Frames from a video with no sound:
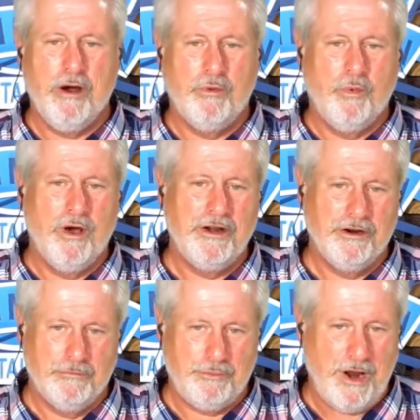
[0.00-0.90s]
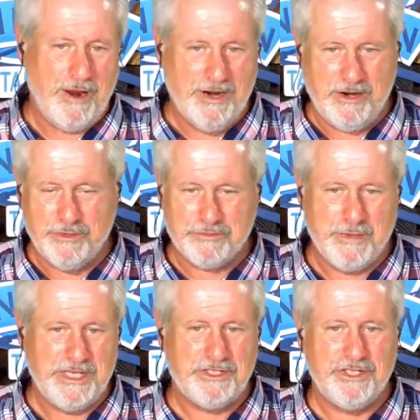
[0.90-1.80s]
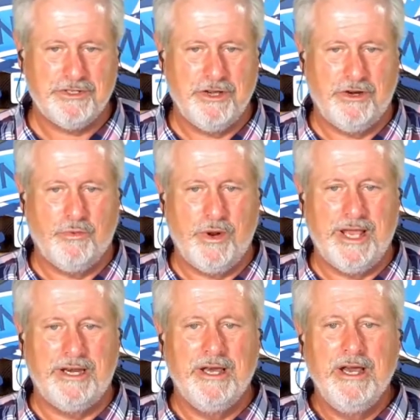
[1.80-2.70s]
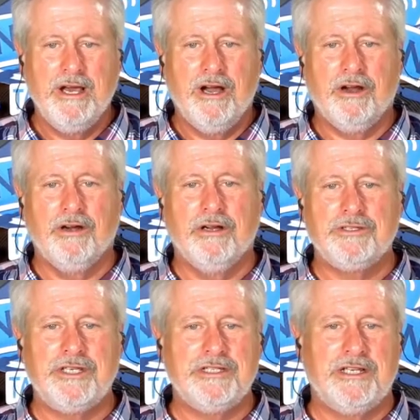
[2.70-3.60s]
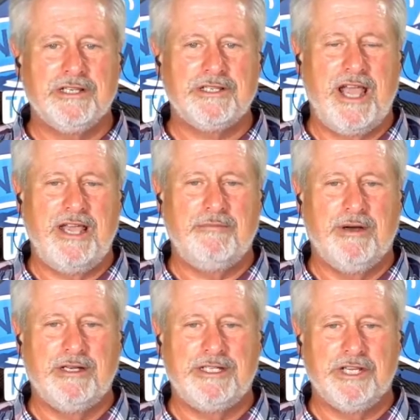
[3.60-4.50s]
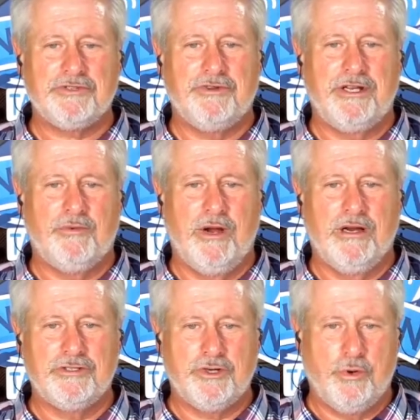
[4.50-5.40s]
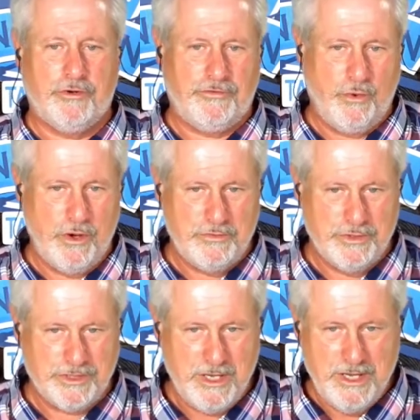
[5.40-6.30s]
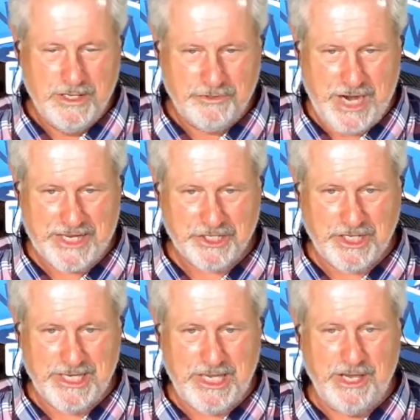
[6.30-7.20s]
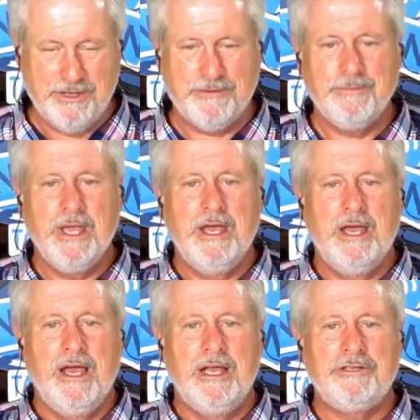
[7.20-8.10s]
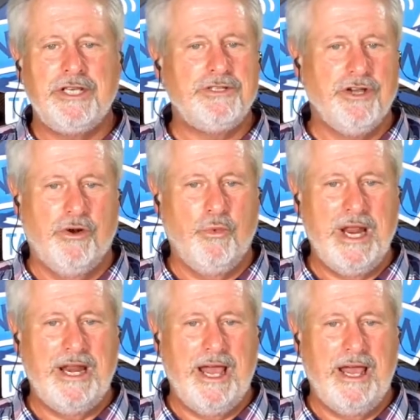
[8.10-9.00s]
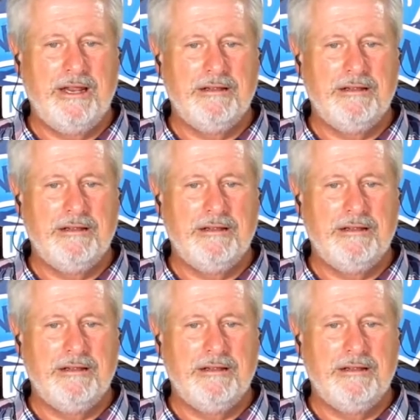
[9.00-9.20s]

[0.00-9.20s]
won her primary, which means she's going to win her. She's in the same district where George Floyd was tragically killed. She's going to win that